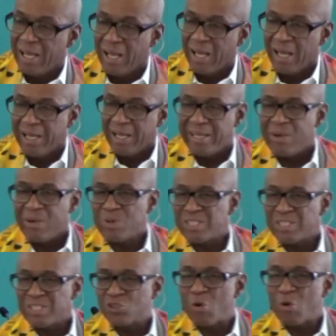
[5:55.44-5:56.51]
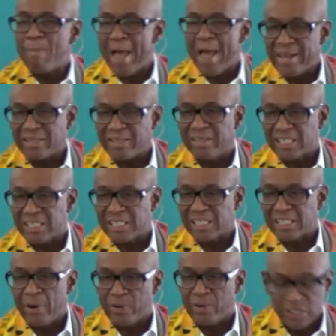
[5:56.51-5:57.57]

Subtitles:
it was a traumatic experience for